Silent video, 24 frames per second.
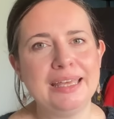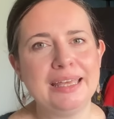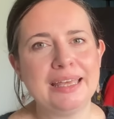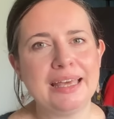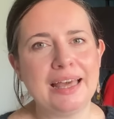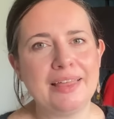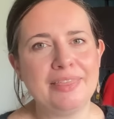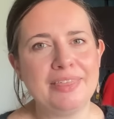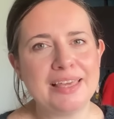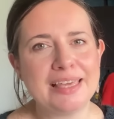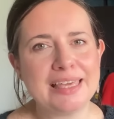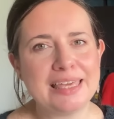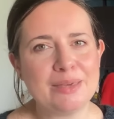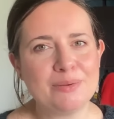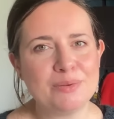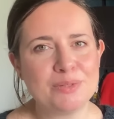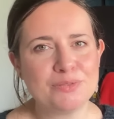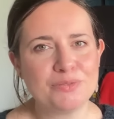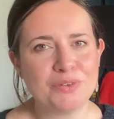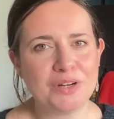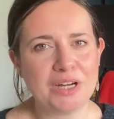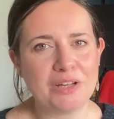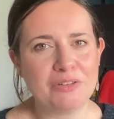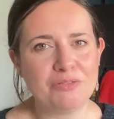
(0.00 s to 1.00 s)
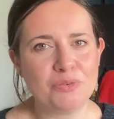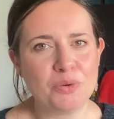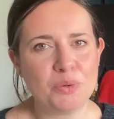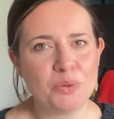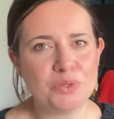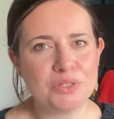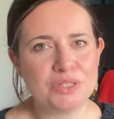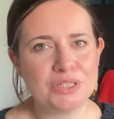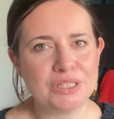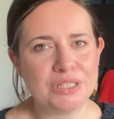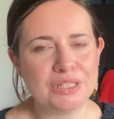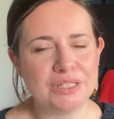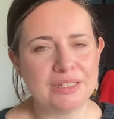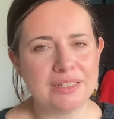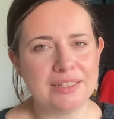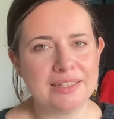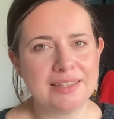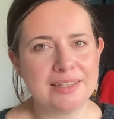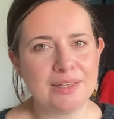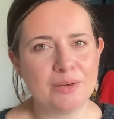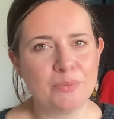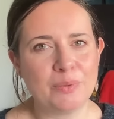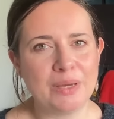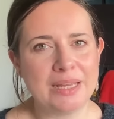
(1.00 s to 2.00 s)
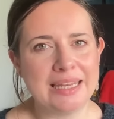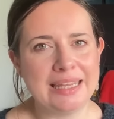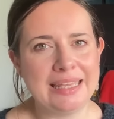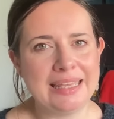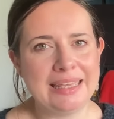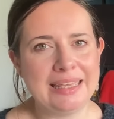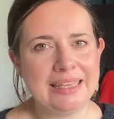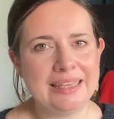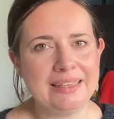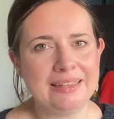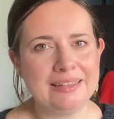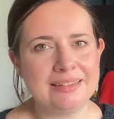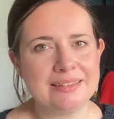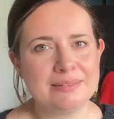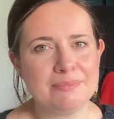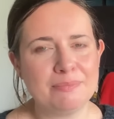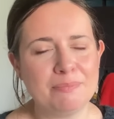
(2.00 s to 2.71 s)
I think he was very fortunate that when he